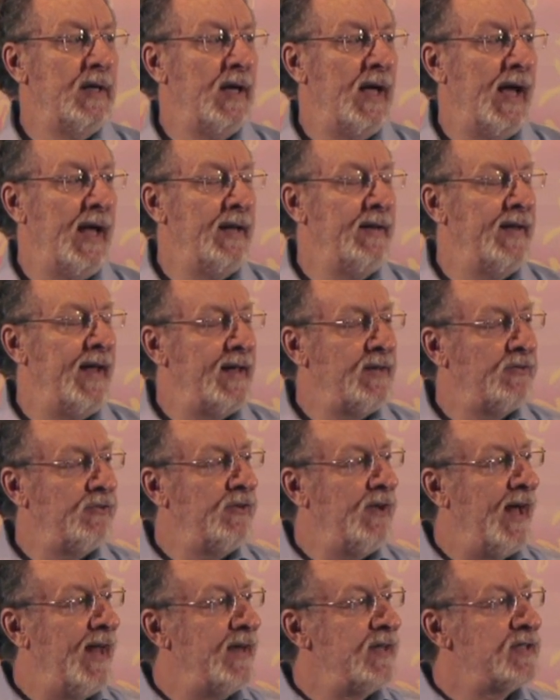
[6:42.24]
And that's
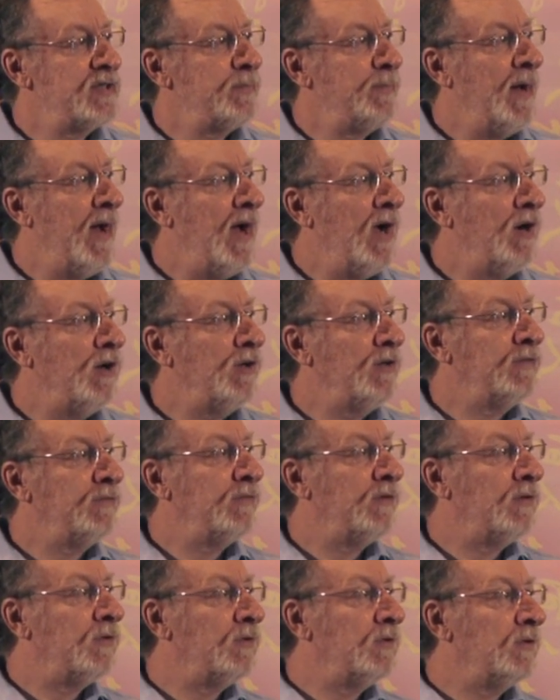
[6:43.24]
not as
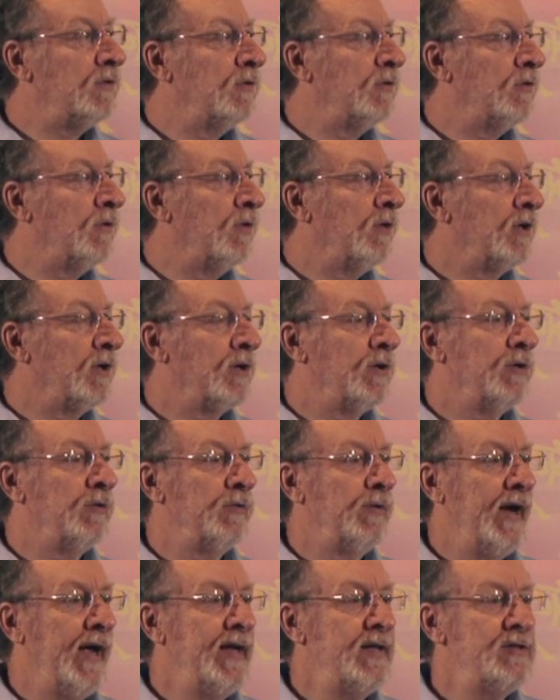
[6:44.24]
powerful or
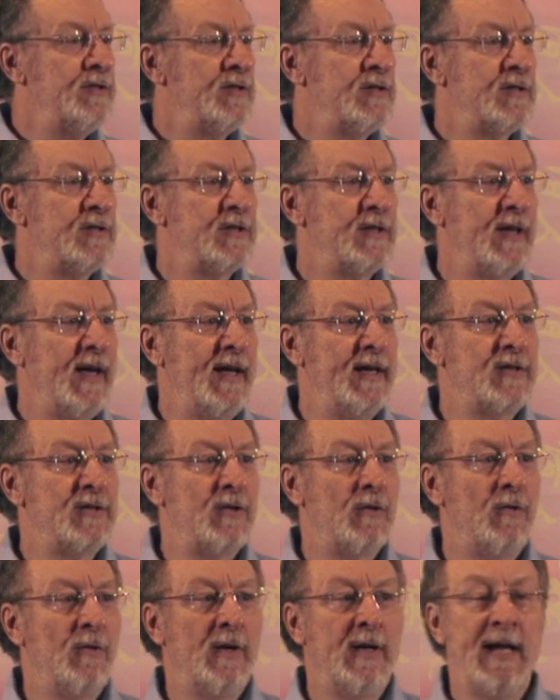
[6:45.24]
courageous as
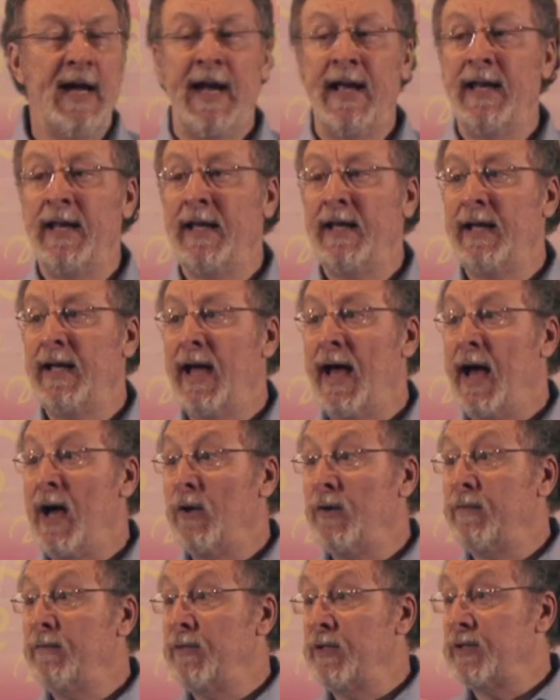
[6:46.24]
creating
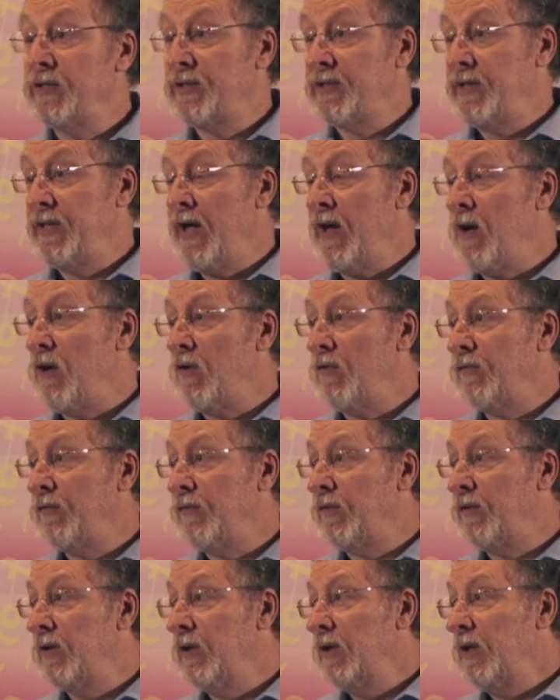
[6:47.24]
out of the self,
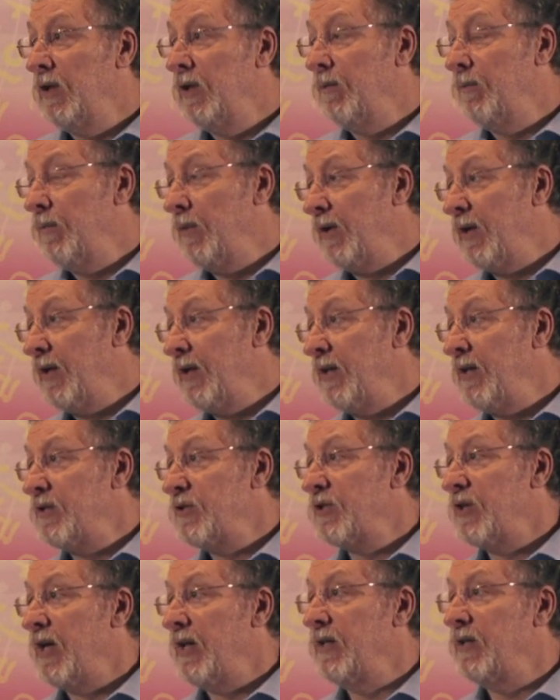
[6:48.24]
but it
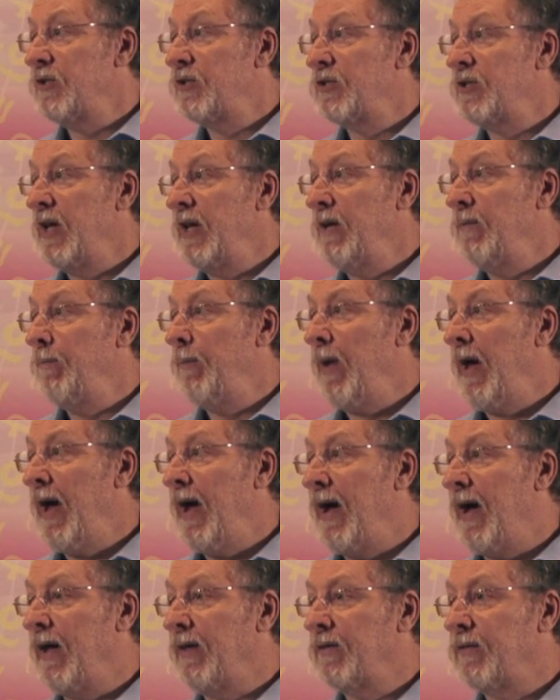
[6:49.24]
is on the same
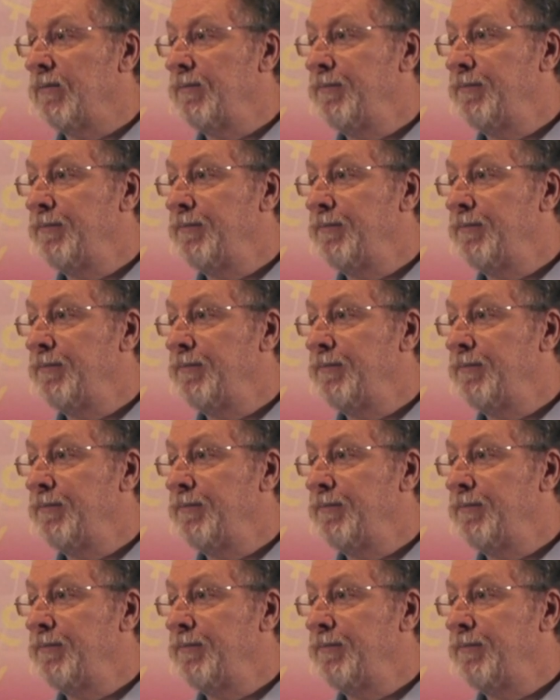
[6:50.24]
path.